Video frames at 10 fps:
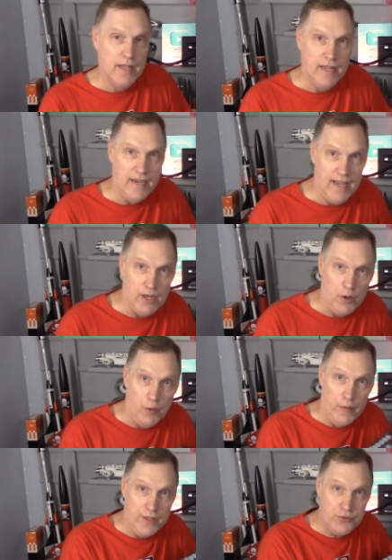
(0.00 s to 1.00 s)
And
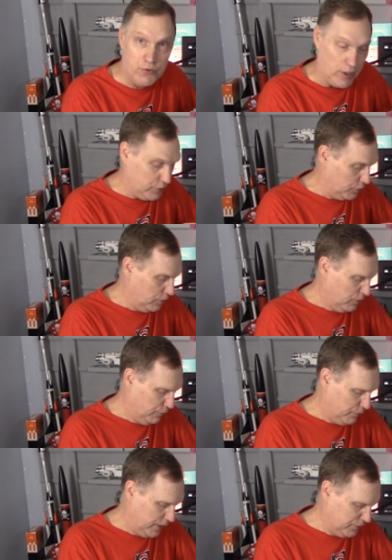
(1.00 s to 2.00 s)
now this structure
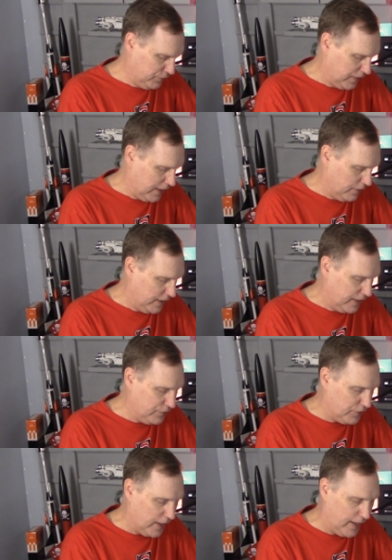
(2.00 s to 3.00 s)
fits down
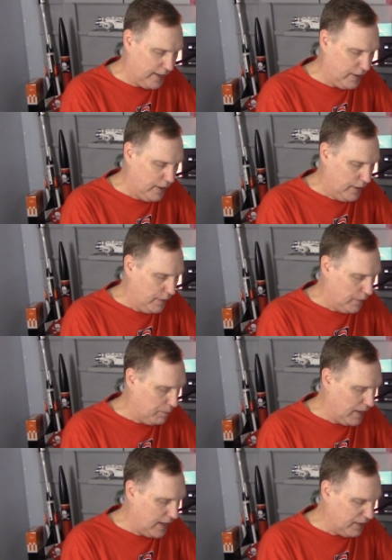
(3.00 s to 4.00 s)
inside the
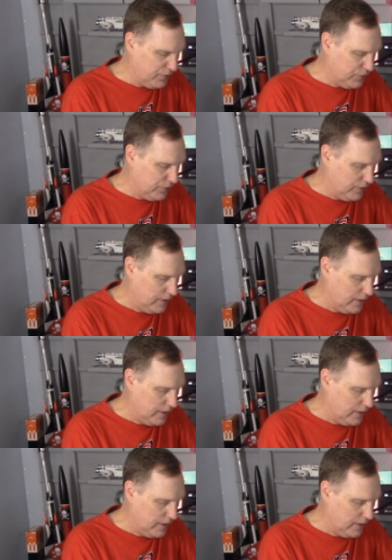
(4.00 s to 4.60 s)
box